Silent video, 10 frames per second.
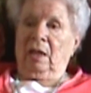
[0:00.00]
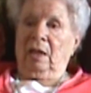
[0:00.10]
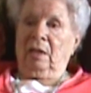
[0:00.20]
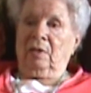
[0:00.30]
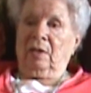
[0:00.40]

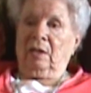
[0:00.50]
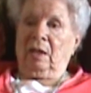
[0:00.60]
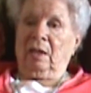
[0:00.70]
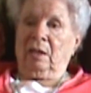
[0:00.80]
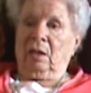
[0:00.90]
And then
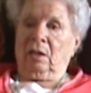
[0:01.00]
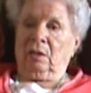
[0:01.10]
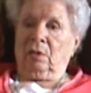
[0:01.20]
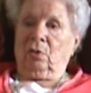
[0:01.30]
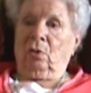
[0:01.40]
I got
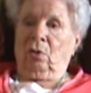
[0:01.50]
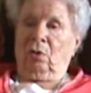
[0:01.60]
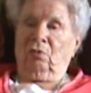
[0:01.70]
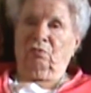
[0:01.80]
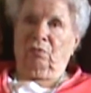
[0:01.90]
a
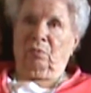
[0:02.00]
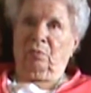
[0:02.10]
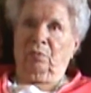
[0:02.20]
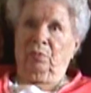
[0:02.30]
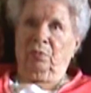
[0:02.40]
call from
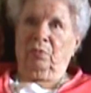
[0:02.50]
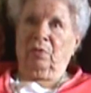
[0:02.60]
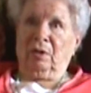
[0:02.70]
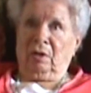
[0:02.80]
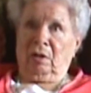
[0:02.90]

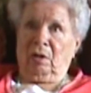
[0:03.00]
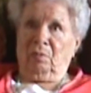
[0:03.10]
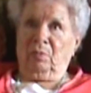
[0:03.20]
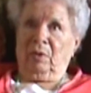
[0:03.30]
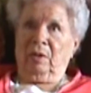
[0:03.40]
the club